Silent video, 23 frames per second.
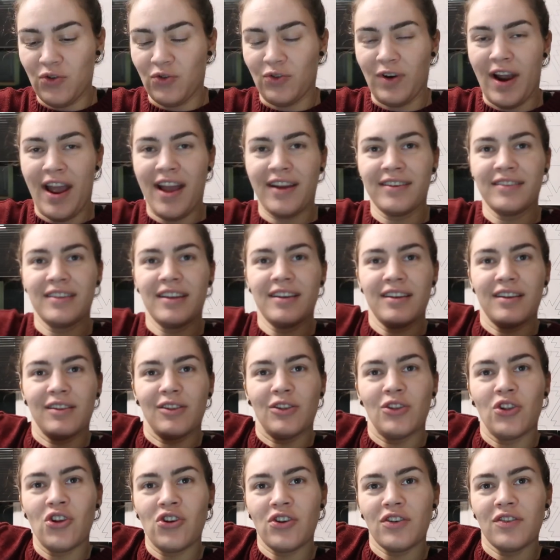Granted, it
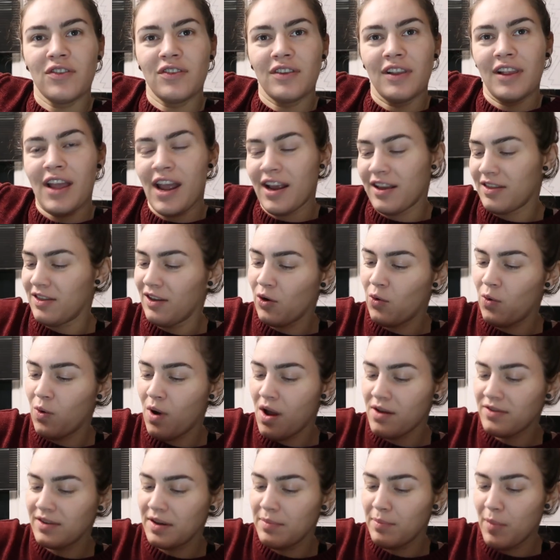looks like the
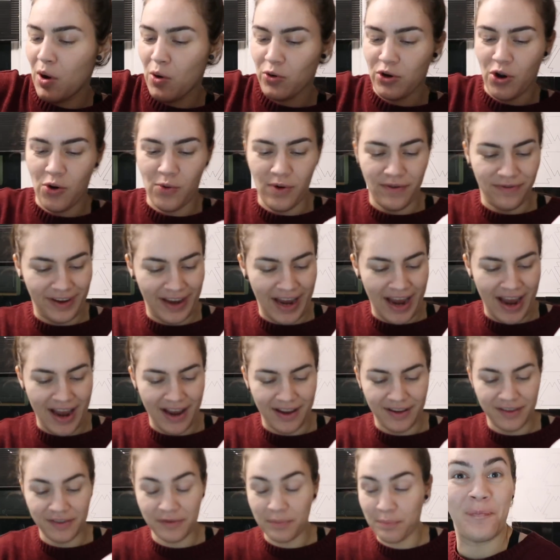Quasimodo of
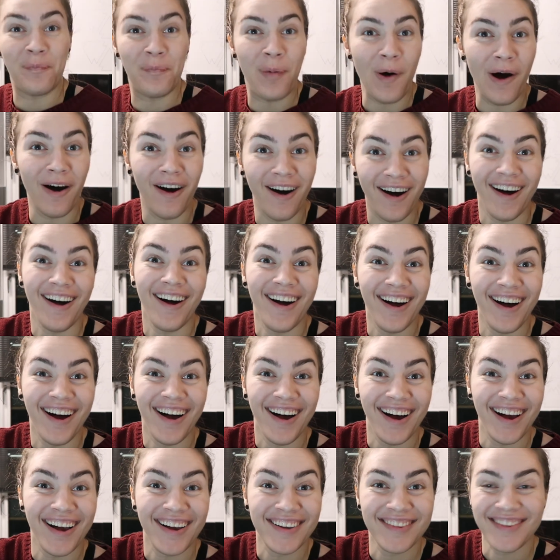cakes,
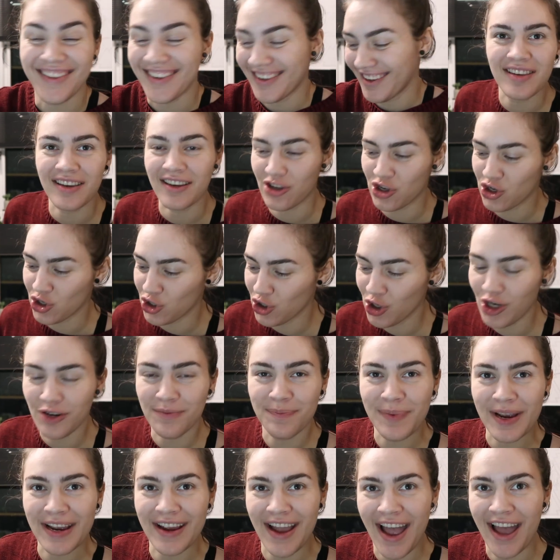but it
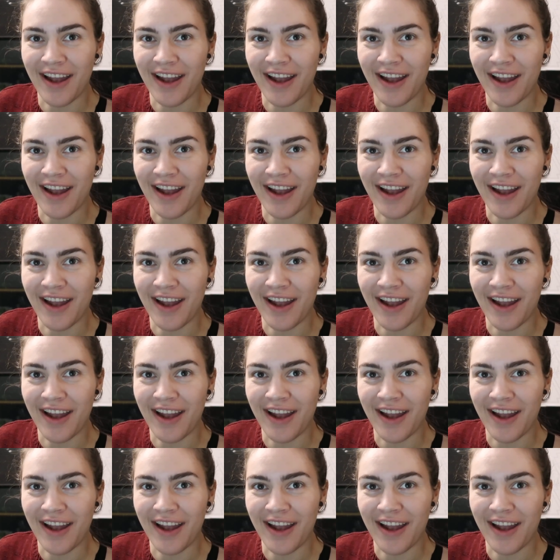should be